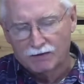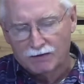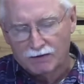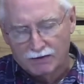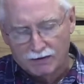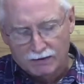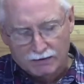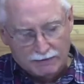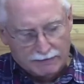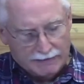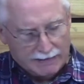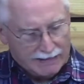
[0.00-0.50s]

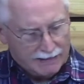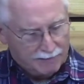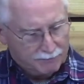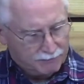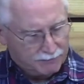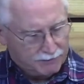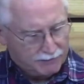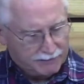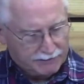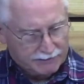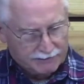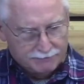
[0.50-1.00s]

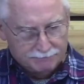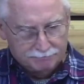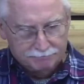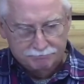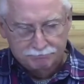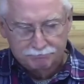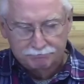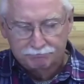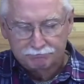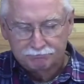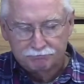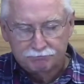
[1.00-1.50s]
Namely,
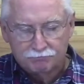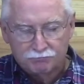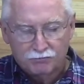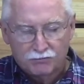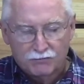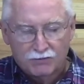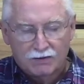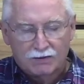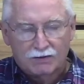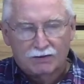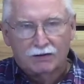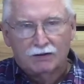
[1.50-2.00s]

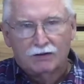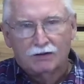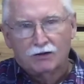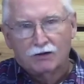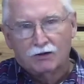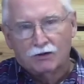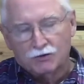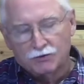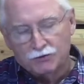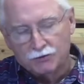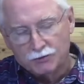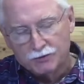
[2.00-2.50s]

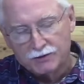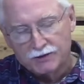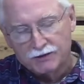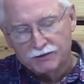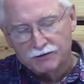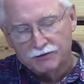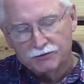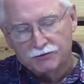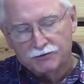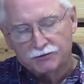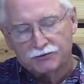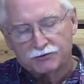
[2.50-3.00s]
you can
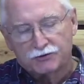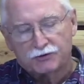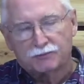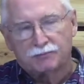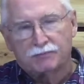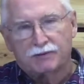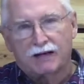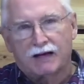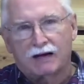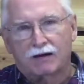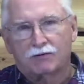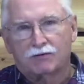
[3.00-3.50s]
use your
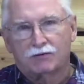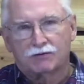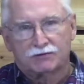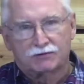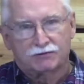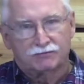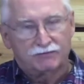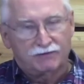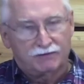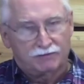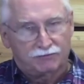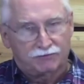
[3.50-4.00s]
powers
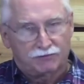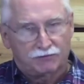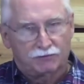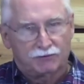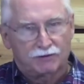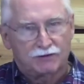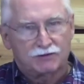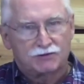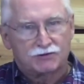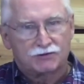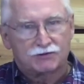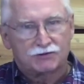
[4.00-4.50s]
of
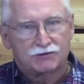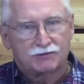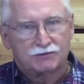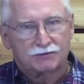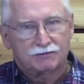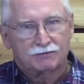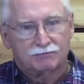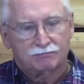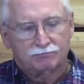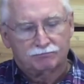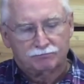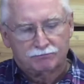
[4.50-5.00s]
influence
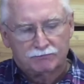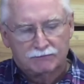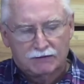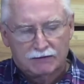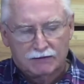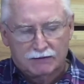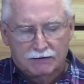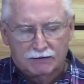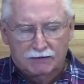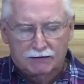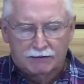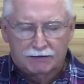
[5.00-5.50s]

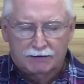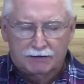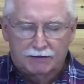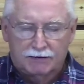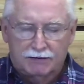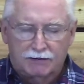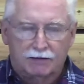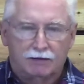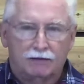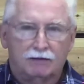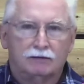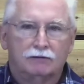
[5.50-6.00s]

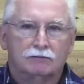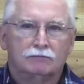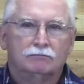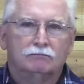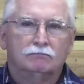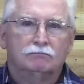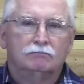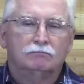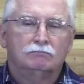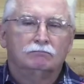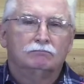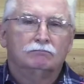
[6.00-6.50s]
uh,
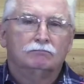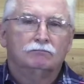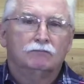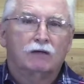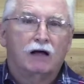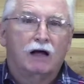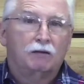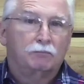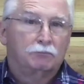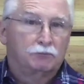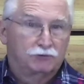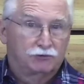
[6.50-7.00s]

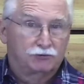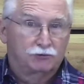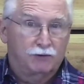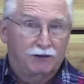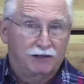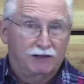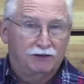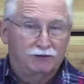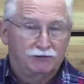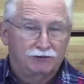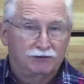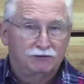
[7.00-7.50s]
and
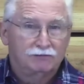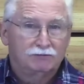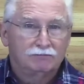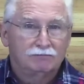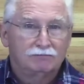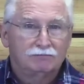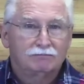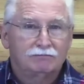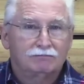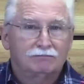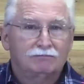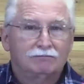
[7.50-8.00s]
persuasion
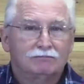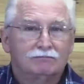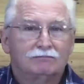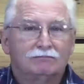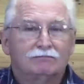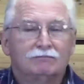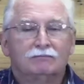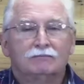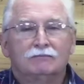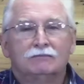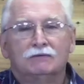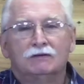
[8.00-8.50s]

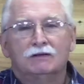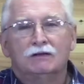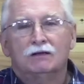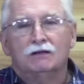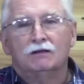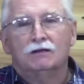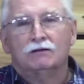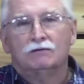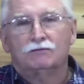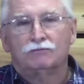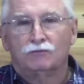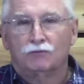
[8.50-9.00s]

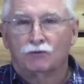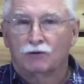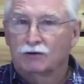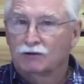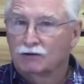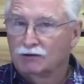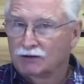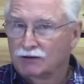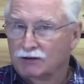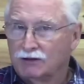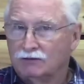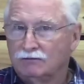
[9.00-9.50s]
for
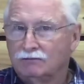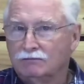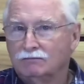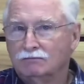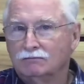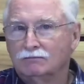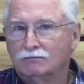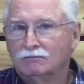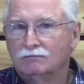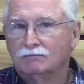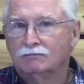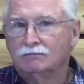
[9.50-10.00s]
good
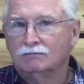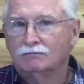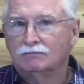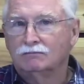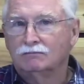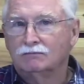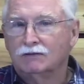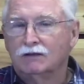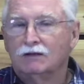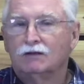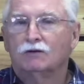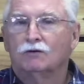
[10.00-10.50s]

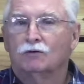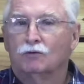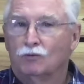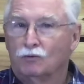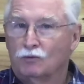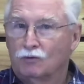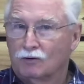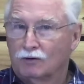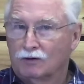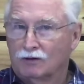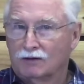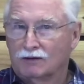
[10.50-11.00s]

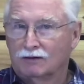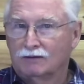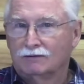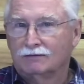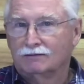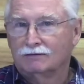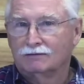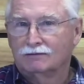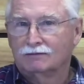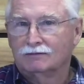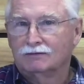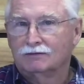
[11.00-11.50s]
or
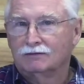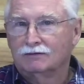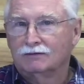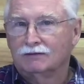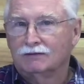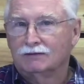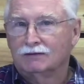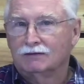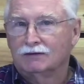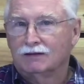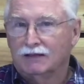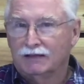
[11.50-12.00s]

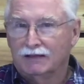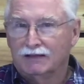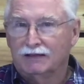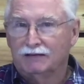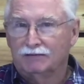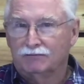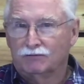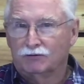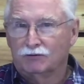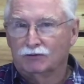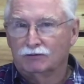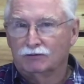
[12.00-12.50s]
evil.